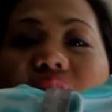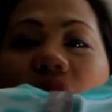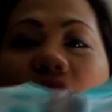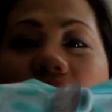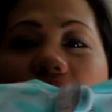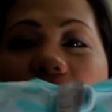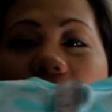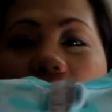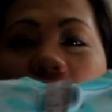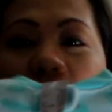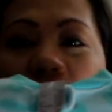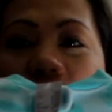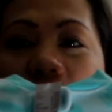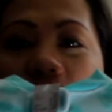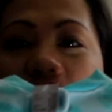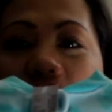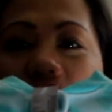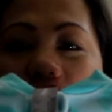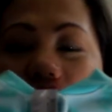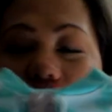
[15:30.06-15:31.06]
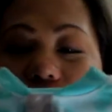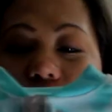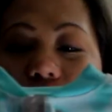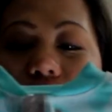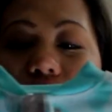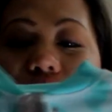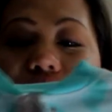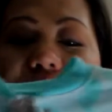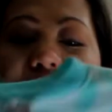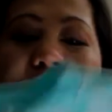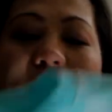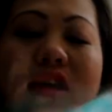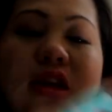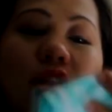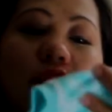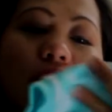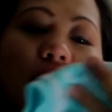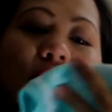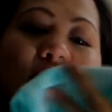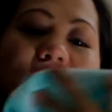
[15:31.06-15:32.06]
this color too,
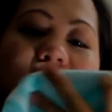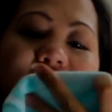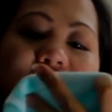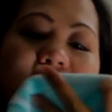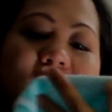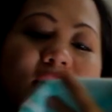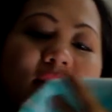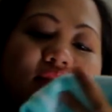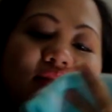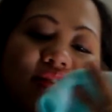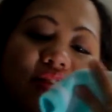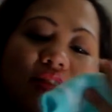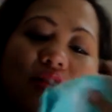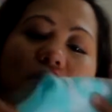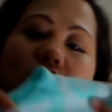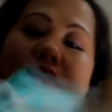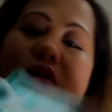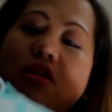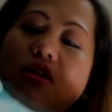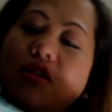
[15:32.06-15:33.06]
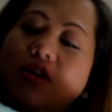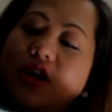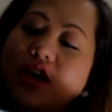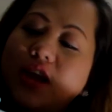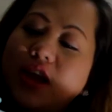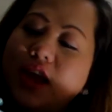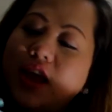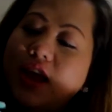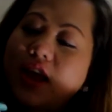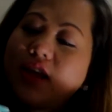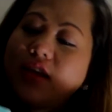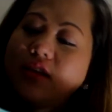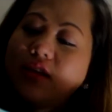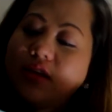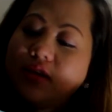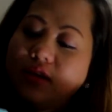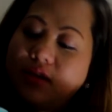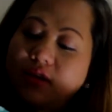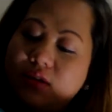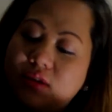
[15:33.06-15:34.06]
like a teal color again.
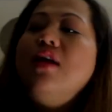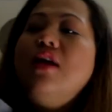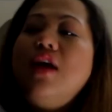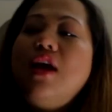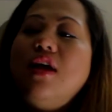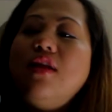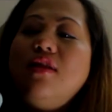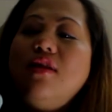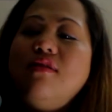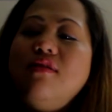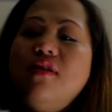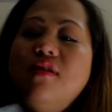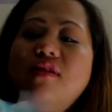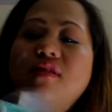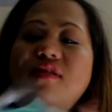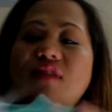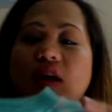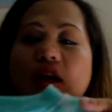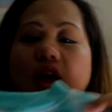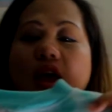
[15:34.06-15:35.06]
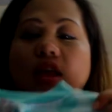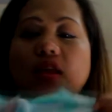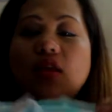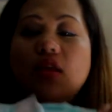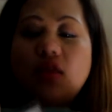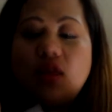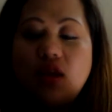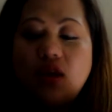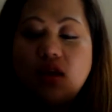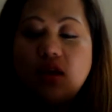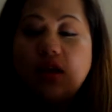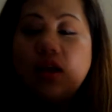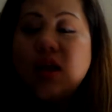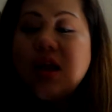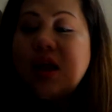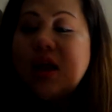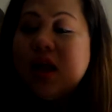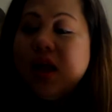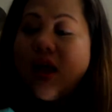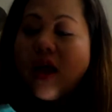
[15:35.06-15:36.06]
It doesn't say anything,
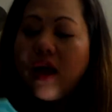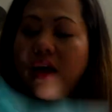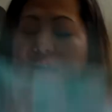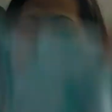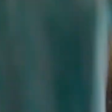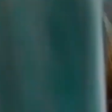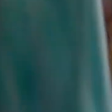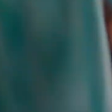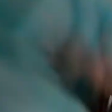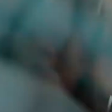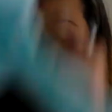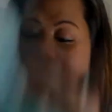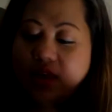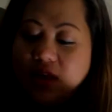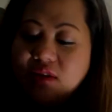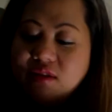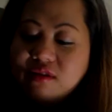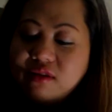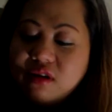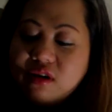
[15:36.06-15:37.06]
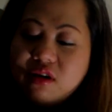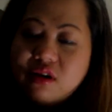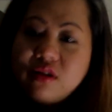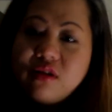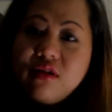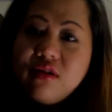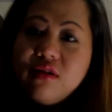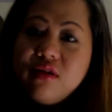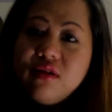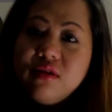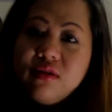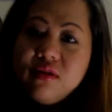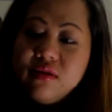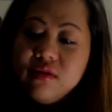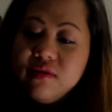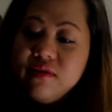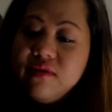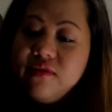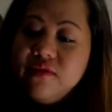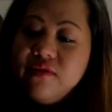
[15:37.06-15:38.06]
and all of these are
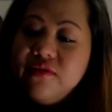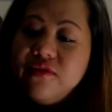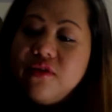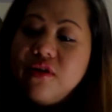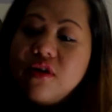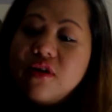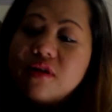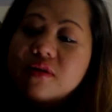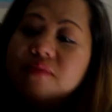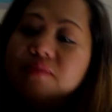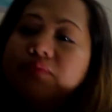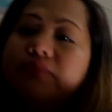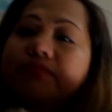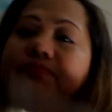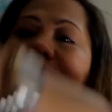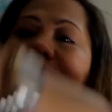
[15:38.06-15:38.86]
from